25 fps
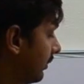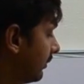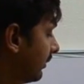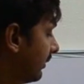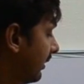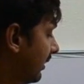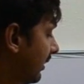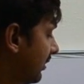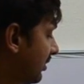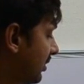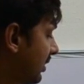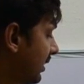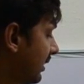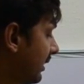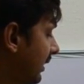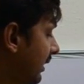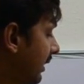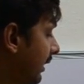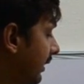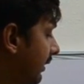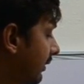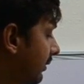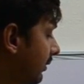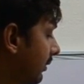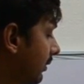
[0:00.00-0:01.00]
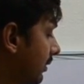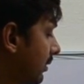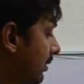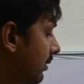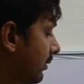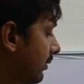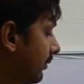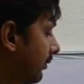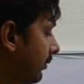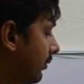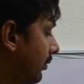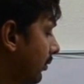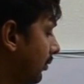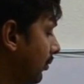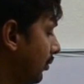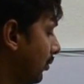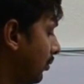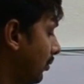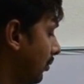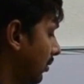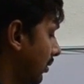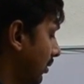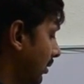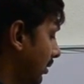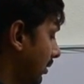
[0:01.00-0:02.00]
60 degrees. So
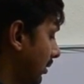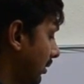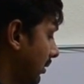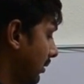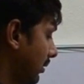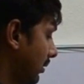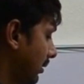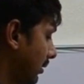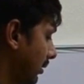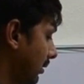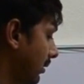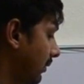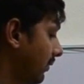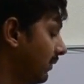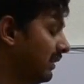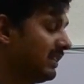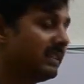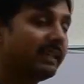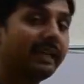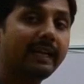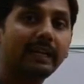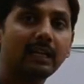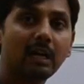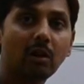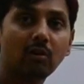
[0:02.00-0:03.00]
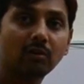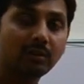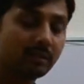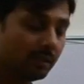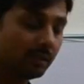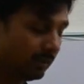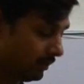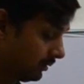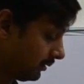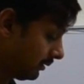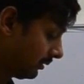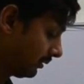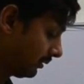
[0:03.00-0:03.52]
we'll take out